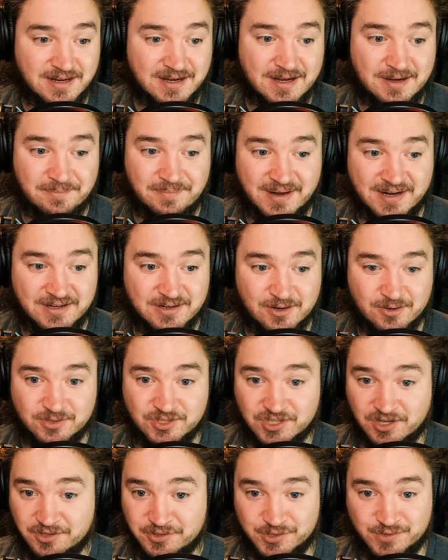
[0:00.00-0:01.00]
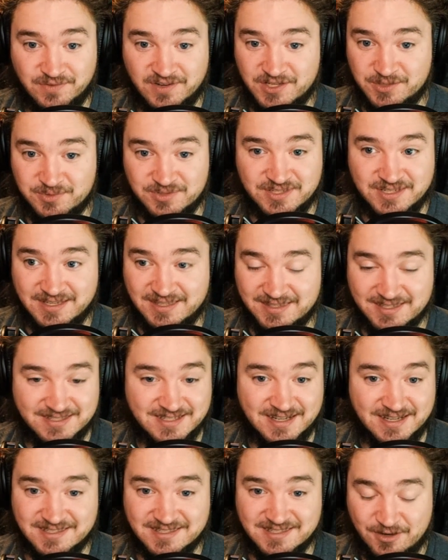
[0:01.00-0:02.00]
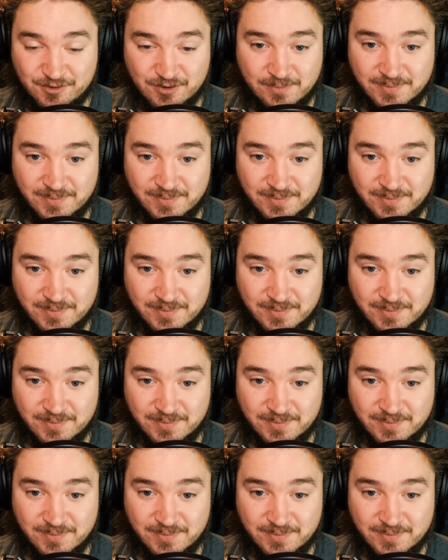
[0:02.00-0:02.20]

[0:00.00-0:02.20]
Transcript: I know Chargers fans were saying this guy's like